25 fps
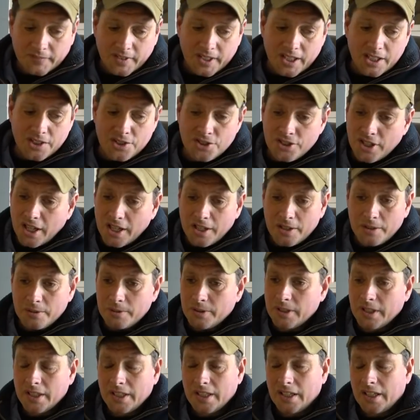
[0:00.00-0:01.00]

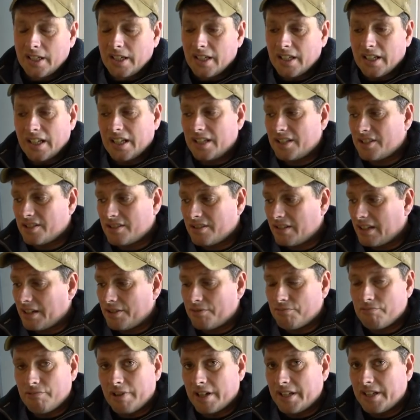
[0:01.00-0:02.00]
So
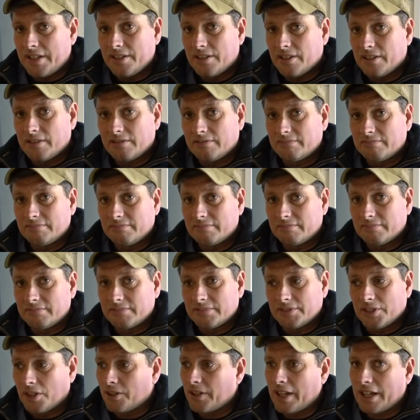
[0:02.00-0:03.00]
it's really not
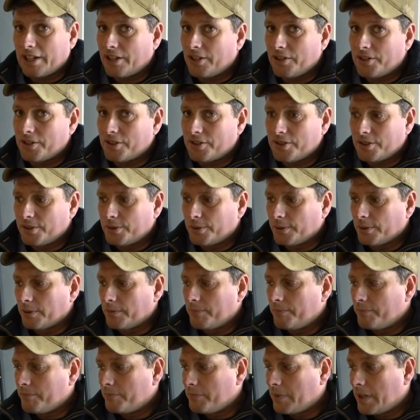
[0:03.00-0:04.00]
that good at all.